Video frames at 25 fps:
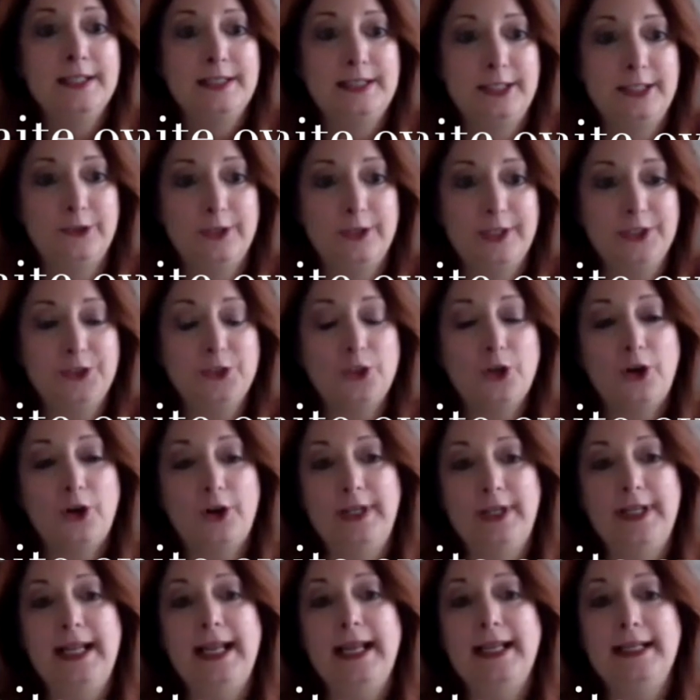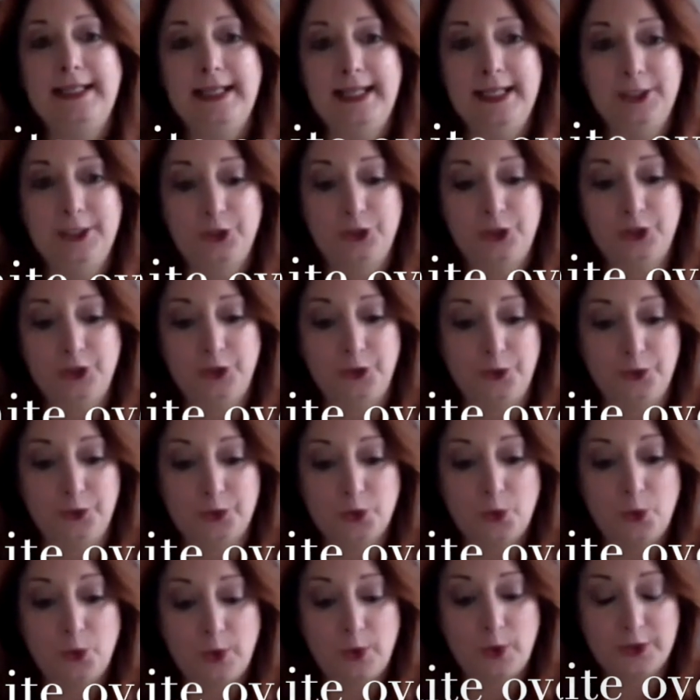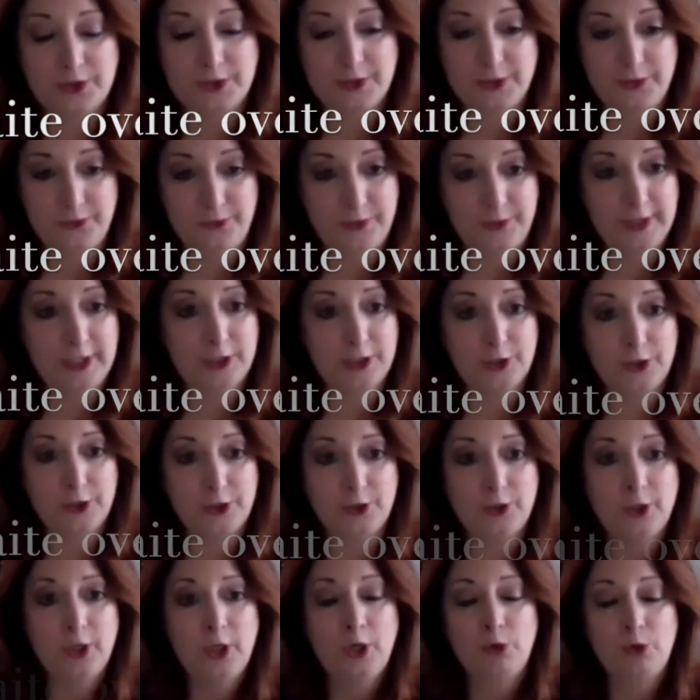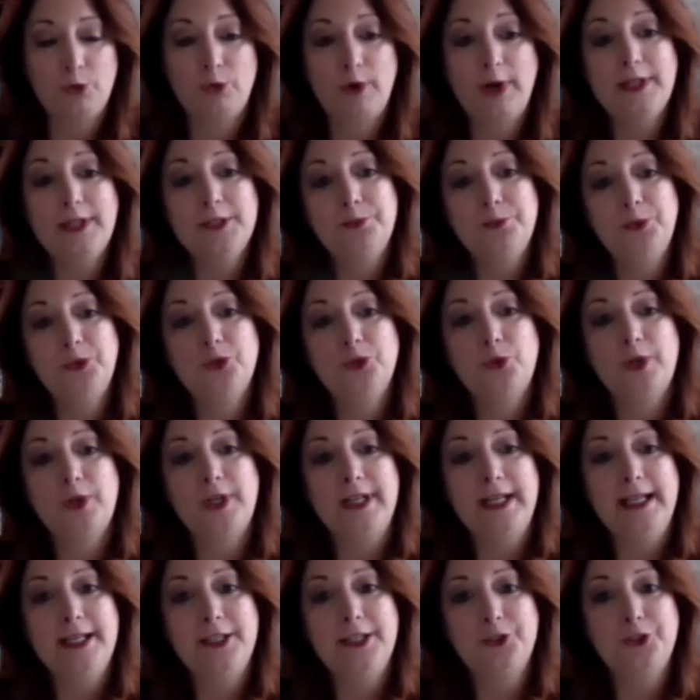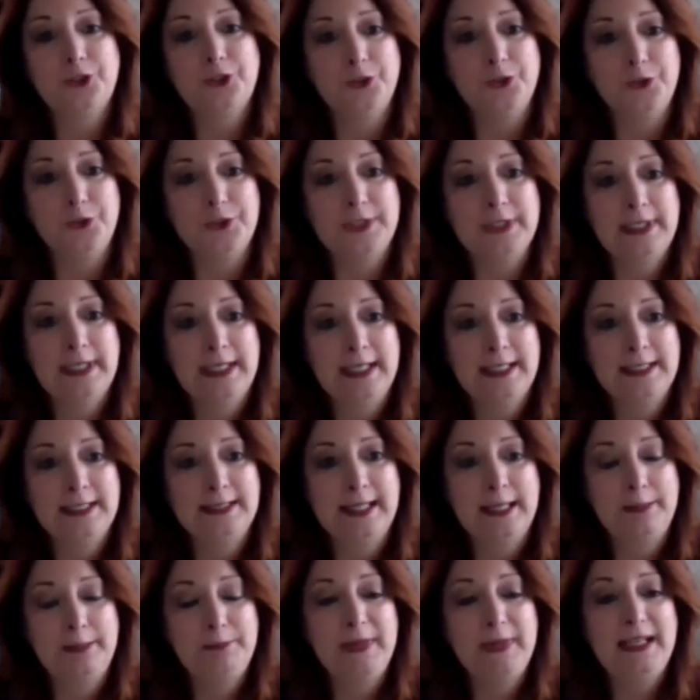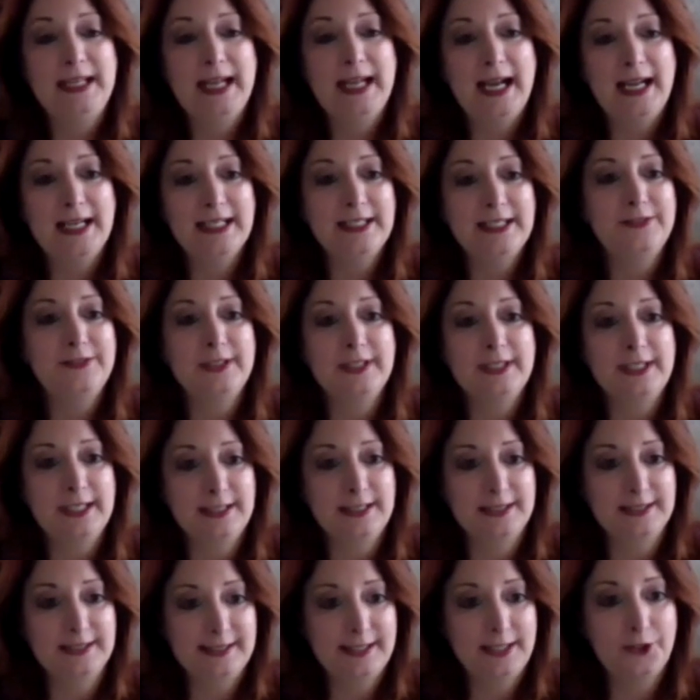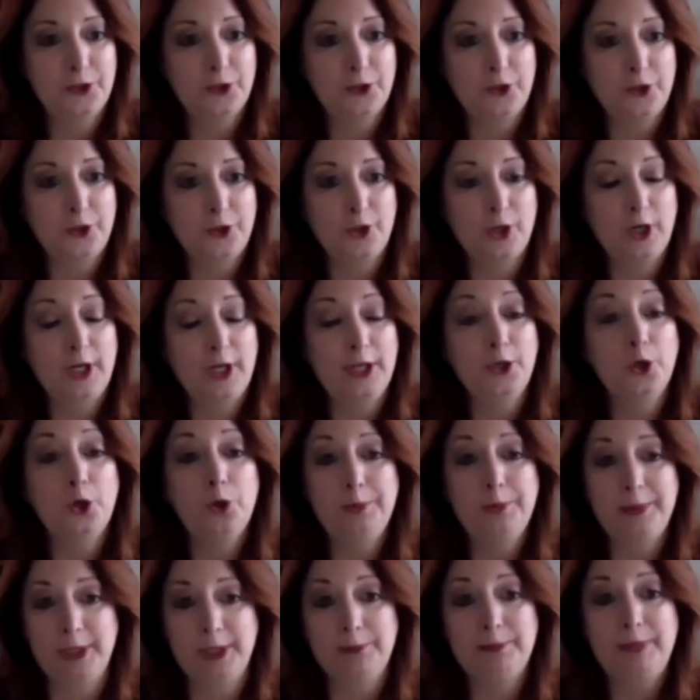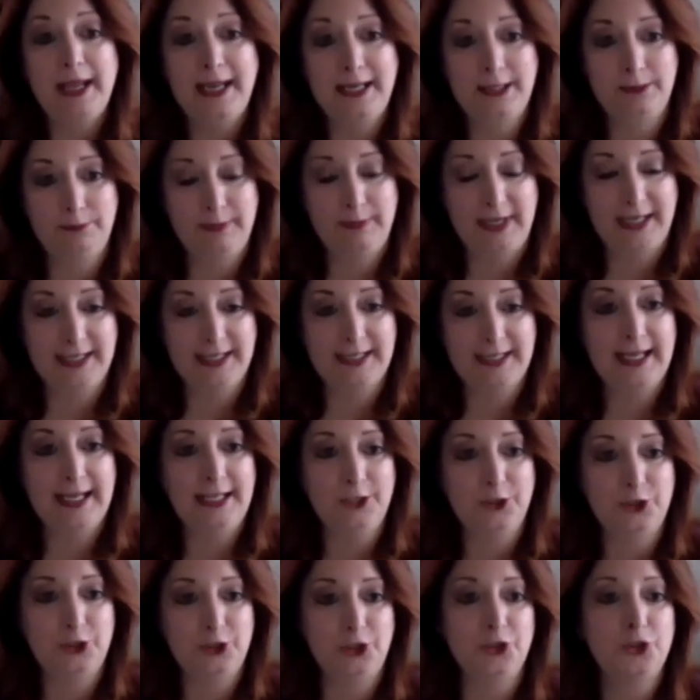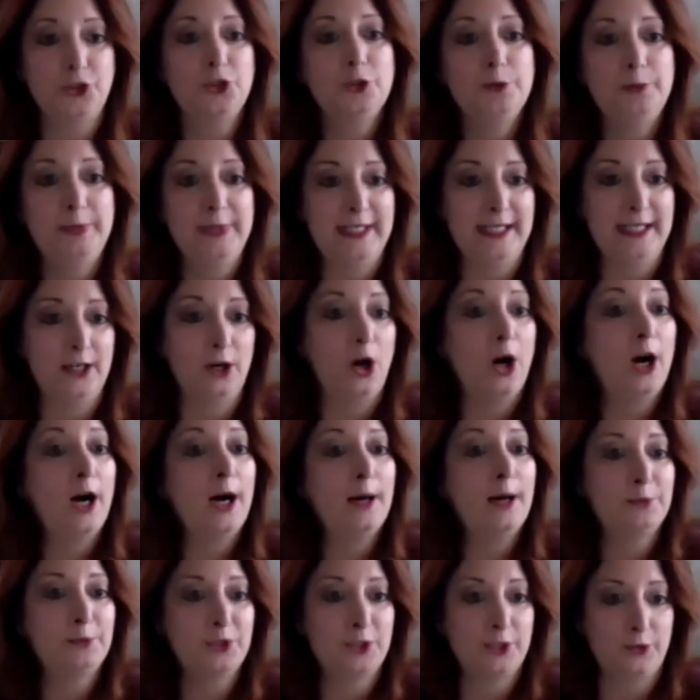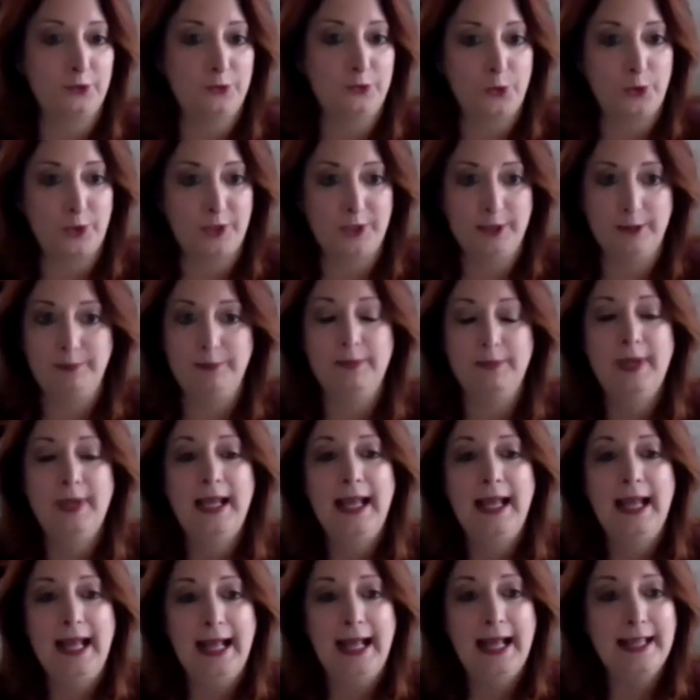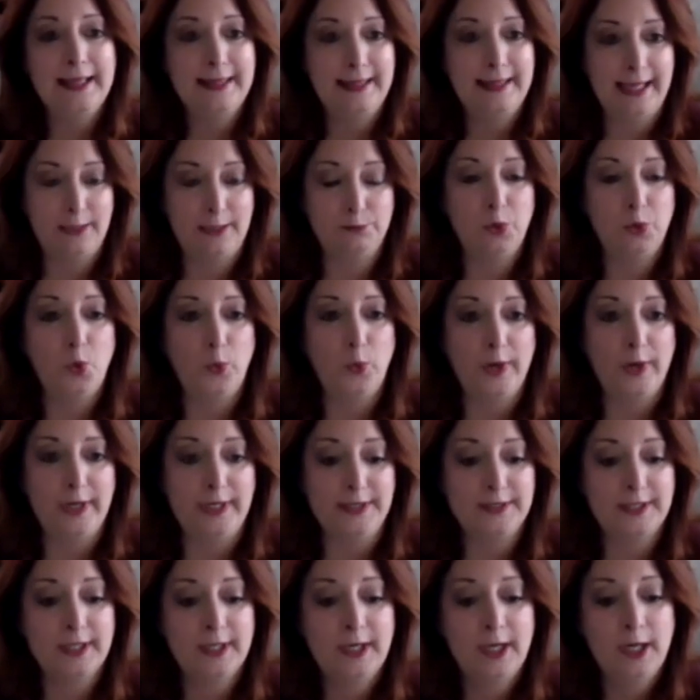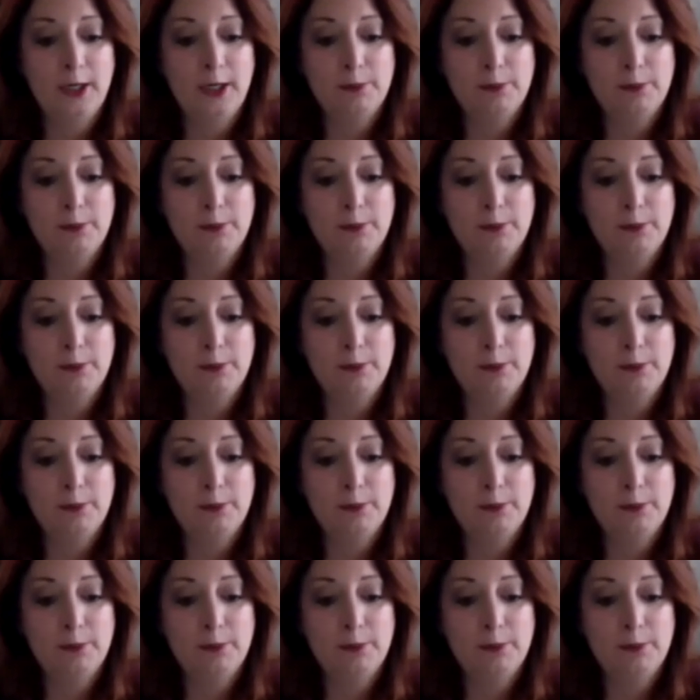serious cardiac issues or severe respiratory issues, they may not even consider an opiate pain medication to be an option for them at that point.